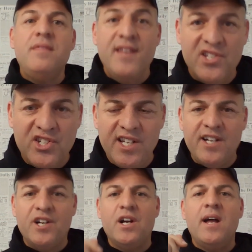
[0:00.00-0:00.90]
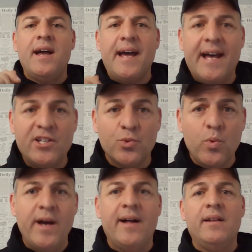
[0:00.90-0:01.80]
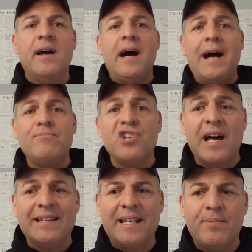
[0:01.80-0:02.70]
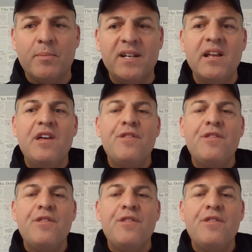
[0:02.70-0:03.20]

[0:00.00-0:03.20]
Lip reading: this year as well. I'm Jon Leiberman.